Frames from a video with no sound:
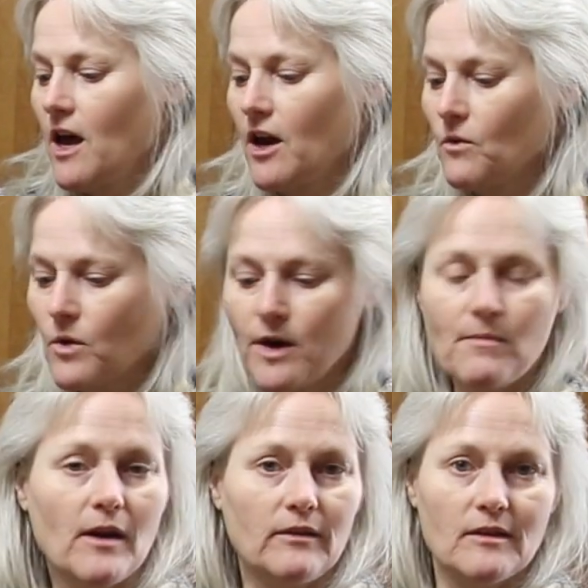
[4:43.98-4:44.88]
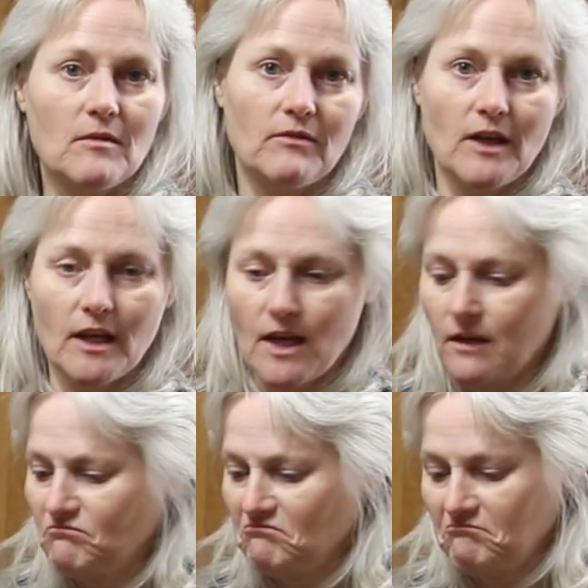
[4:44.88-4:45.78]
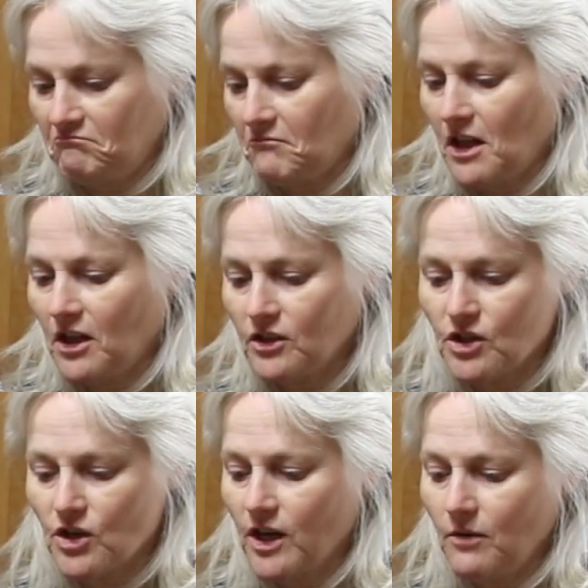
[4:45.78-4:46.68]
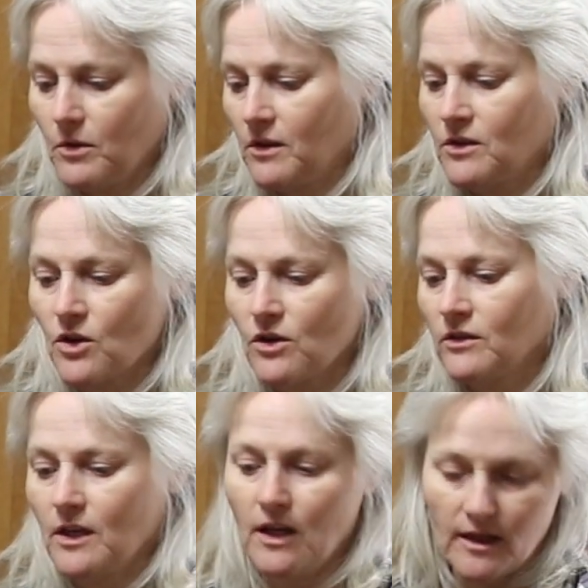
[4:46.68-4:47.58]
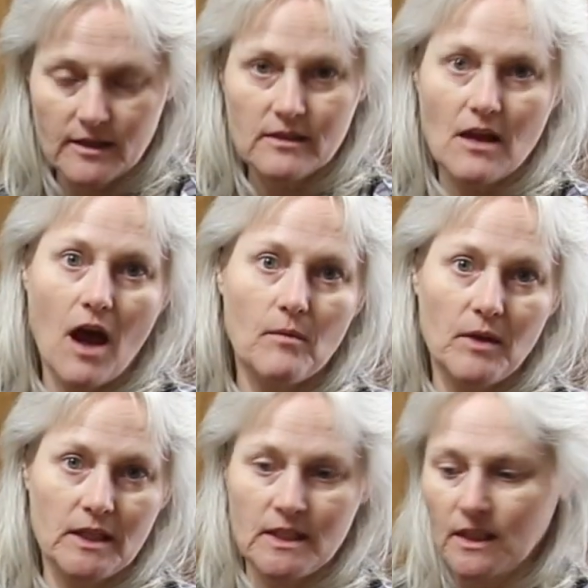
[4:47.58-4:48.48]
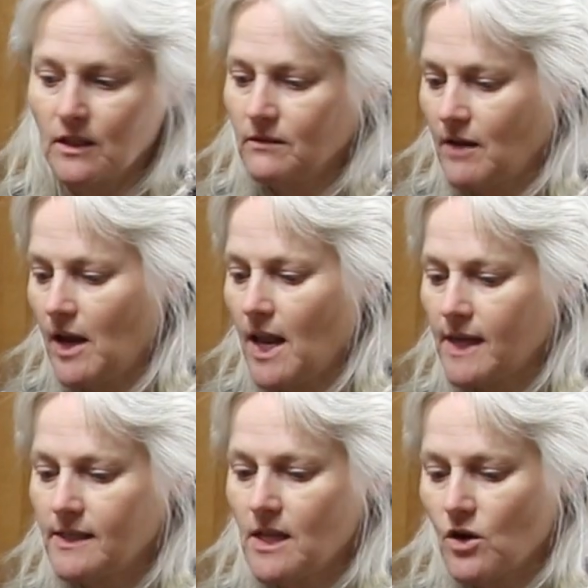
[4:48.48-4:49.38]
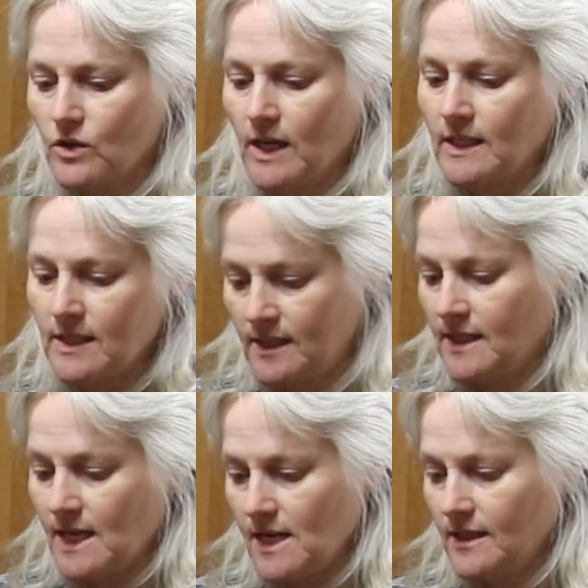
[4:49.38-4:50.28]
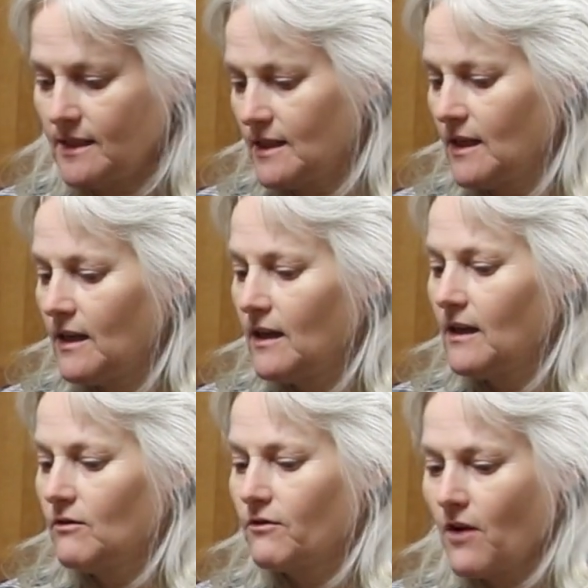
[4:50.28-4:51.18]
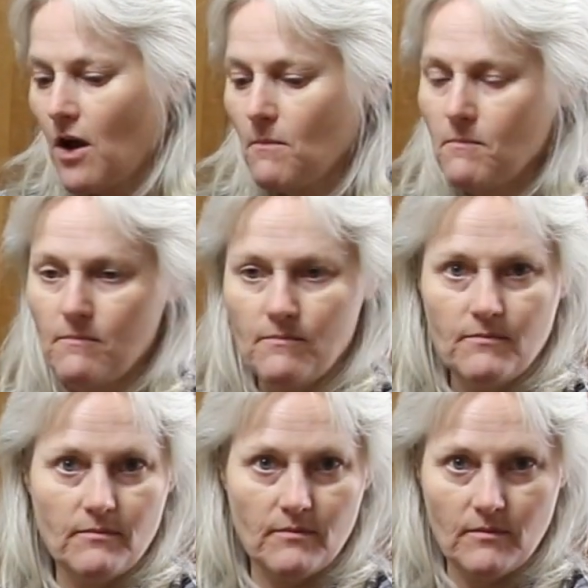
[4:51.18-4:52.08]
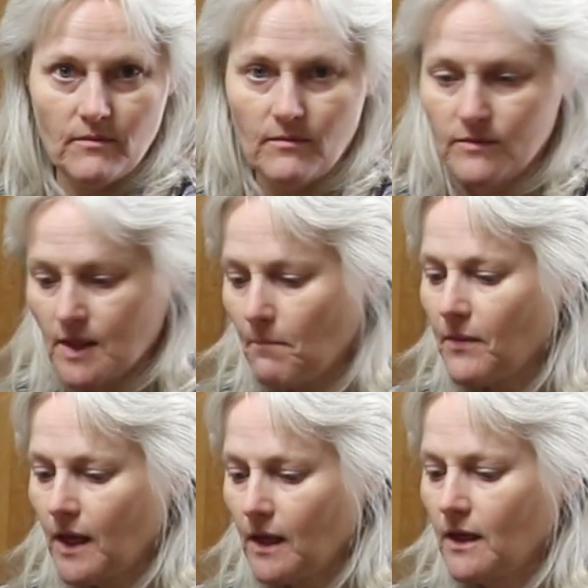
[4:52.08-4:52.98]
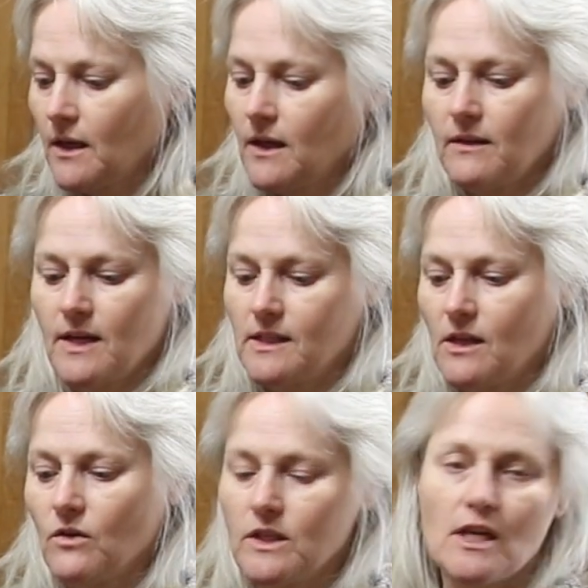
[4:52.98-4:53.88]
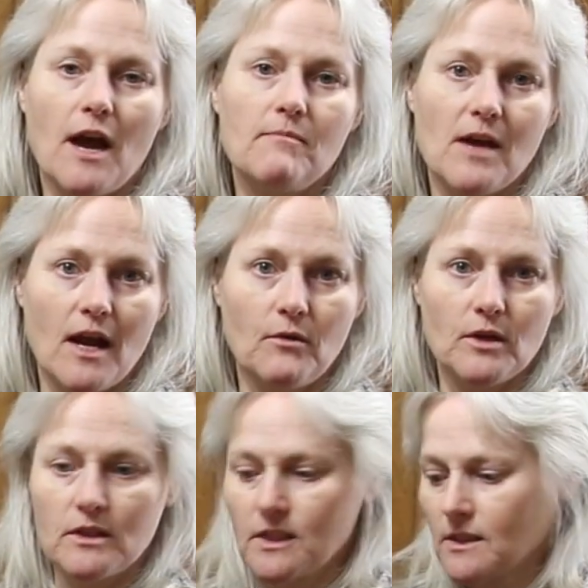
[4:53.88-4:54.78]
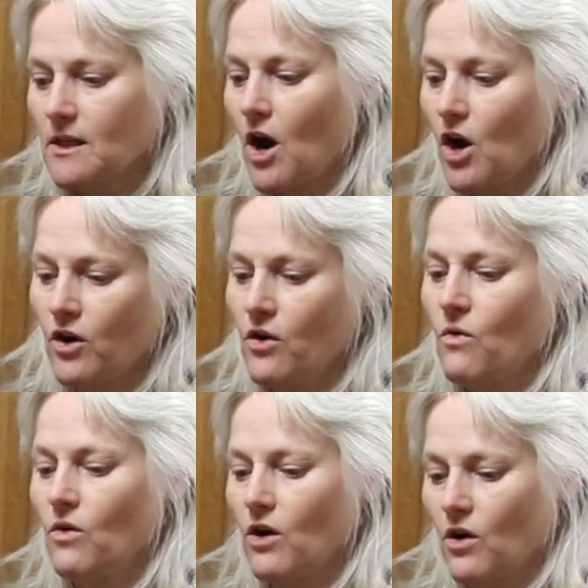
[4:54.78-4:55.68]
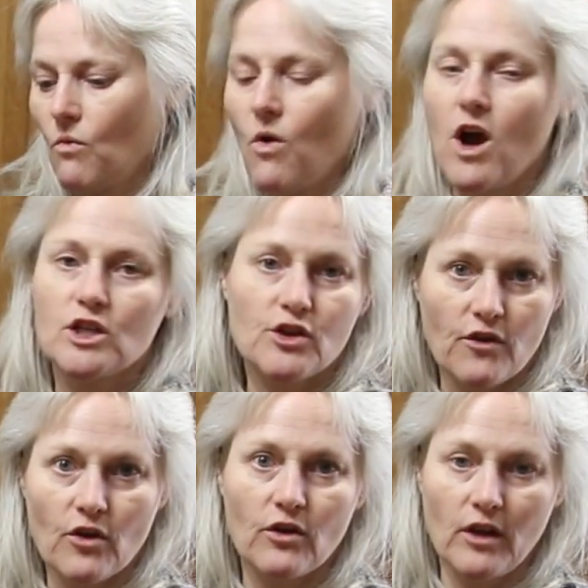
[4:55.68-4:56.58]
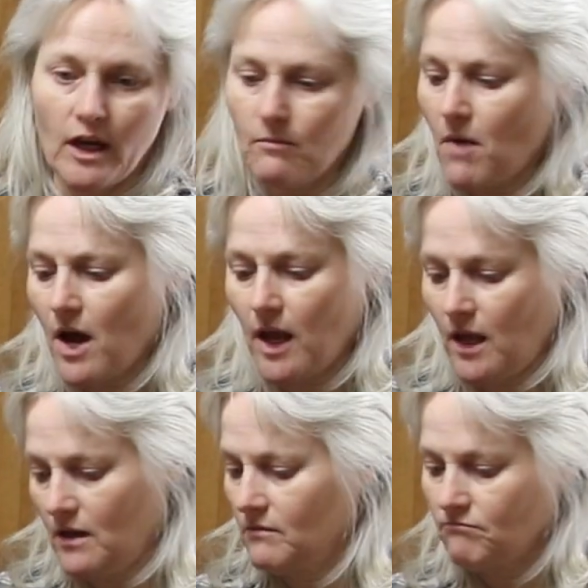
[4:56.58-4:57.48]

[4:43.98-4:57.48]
I don't worry about them if they get a little dirty with the dirt. It's not a big deal unless there's a disease from something. That's the only time that I would discard or wash thoroughly my